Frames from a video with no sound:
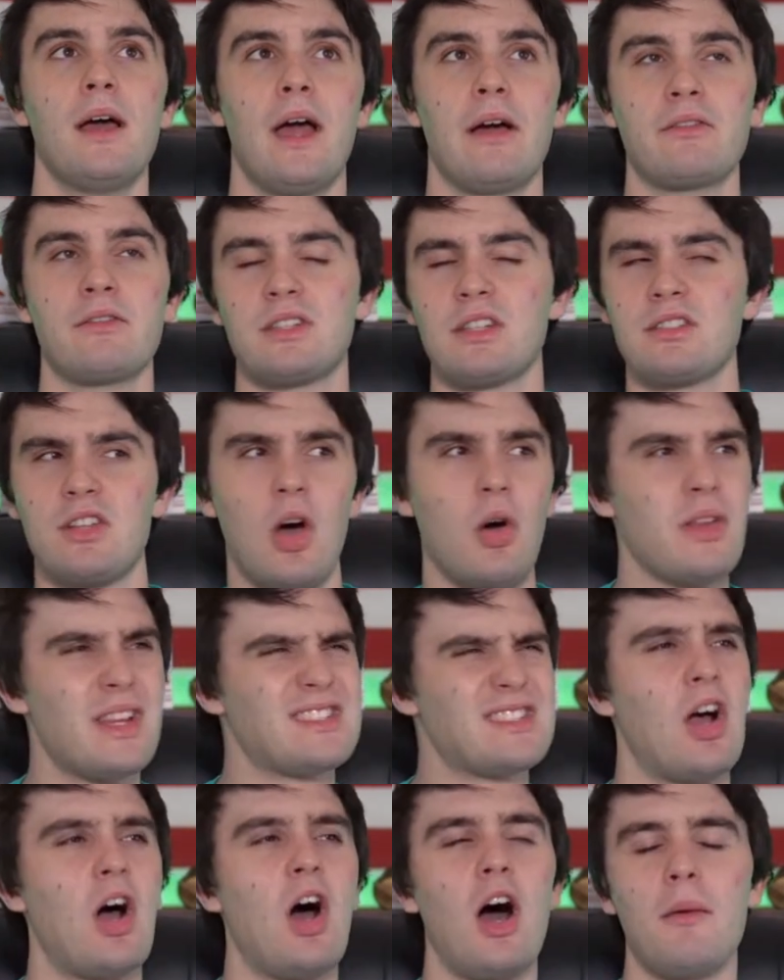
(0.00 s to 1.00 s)
Everyone says, oh,
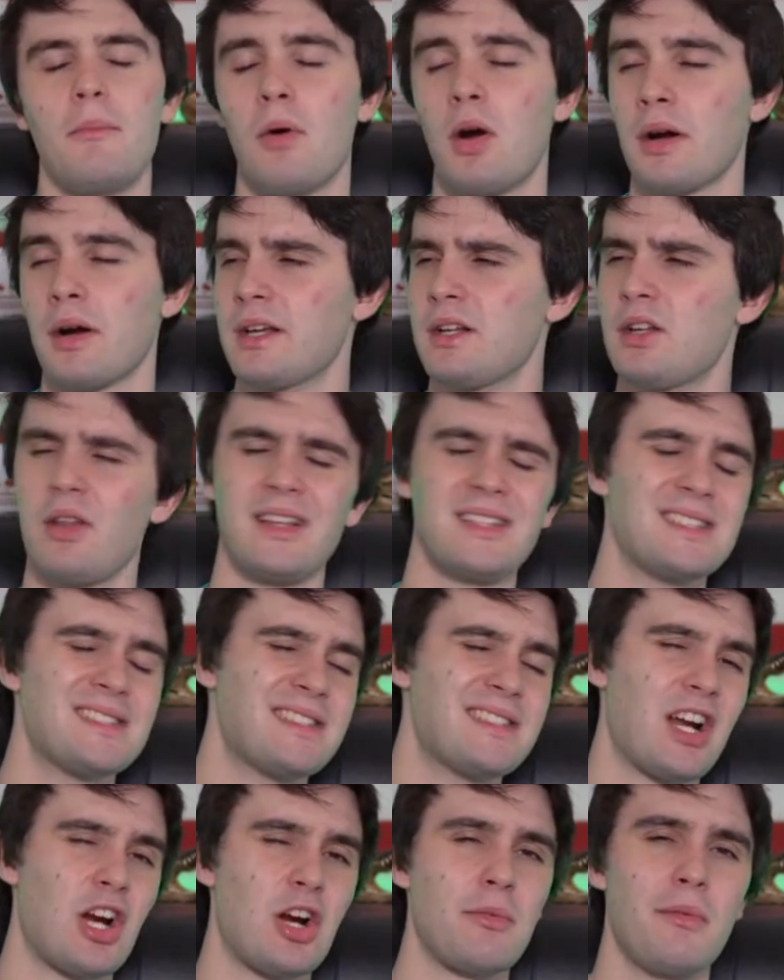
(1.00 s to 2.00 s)
that's a hot market. Oh, that's a
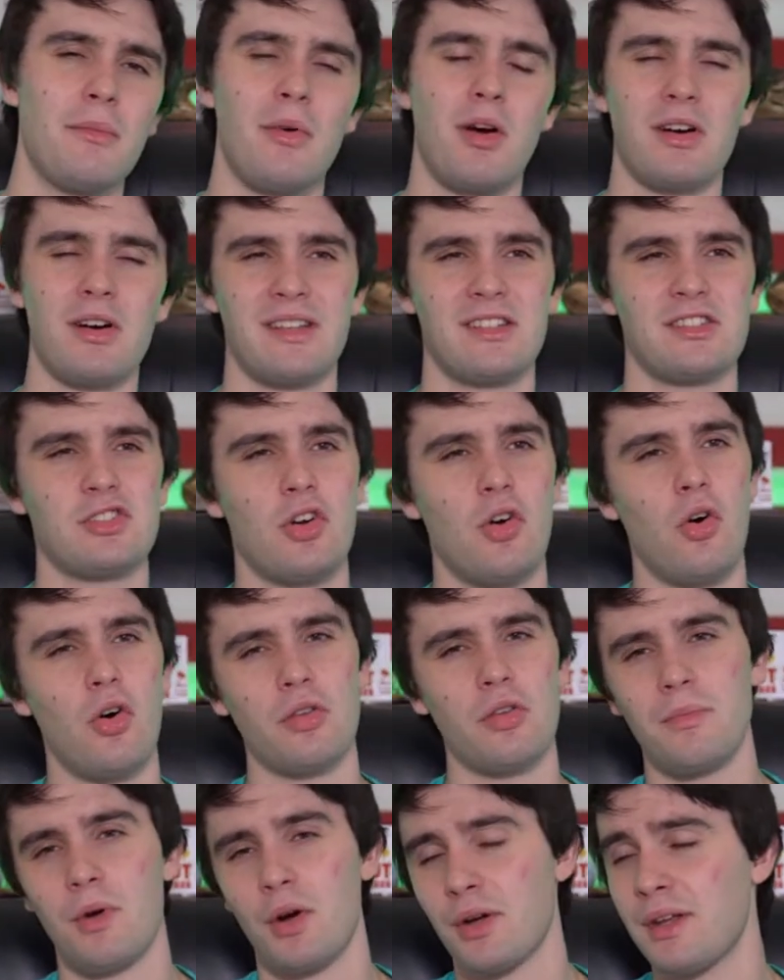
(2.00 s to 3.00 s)
terrible market. That's a
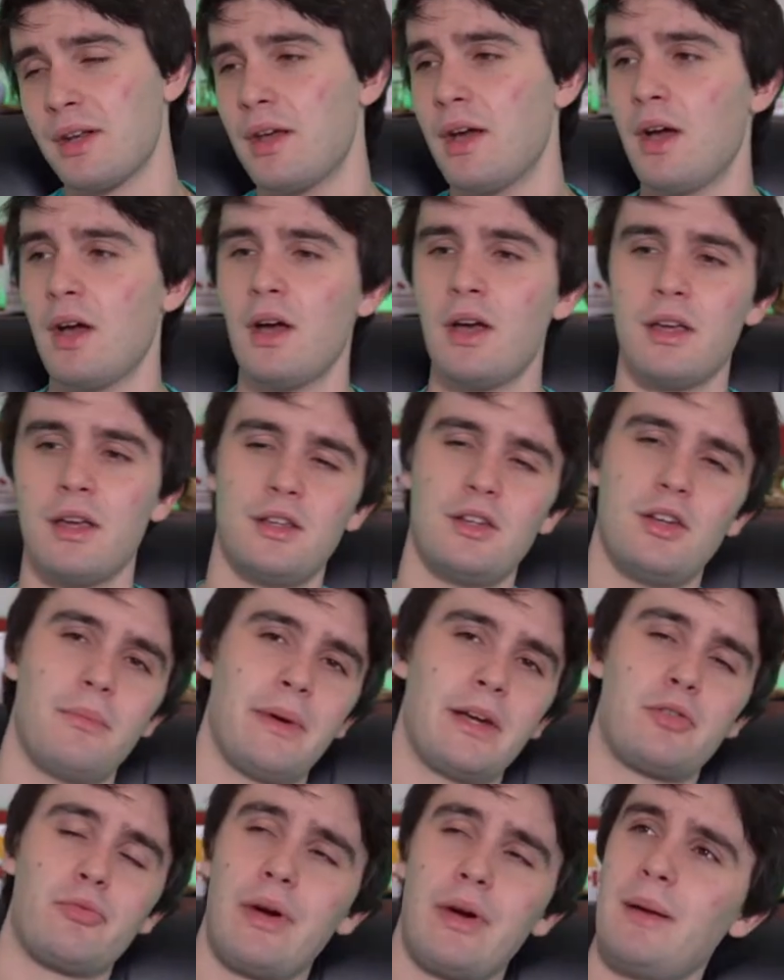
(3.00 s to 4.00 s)
cold market. You know,
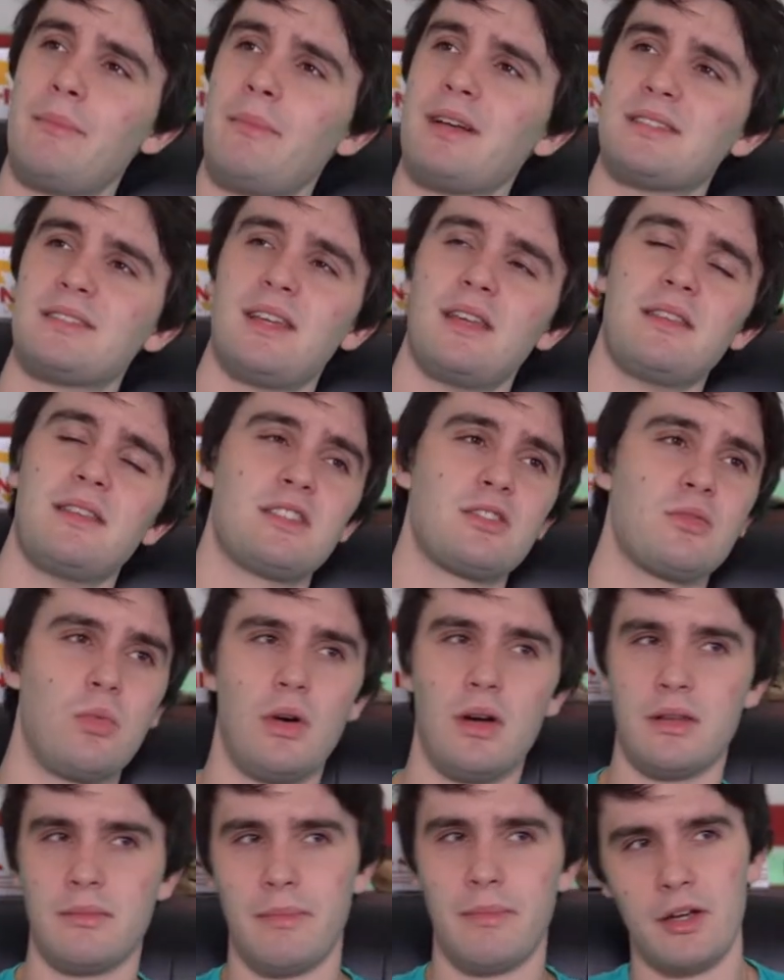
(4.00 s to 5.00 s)
my grandma said this
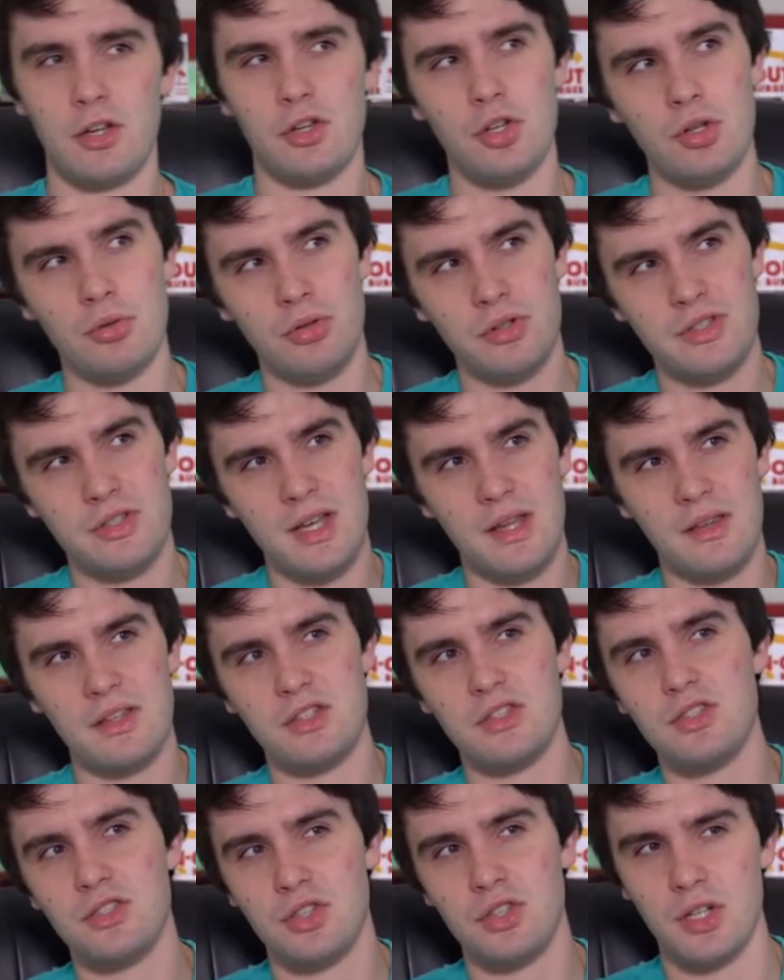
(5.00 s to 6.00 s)
one. My guru said
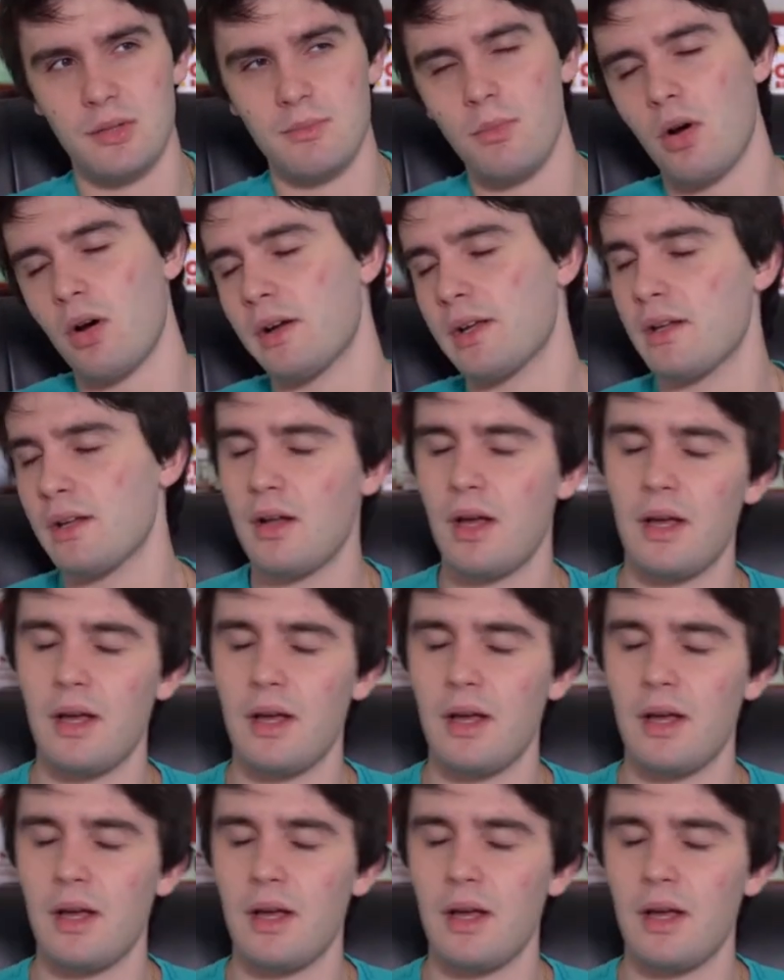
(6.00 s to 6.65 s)
this is a good market.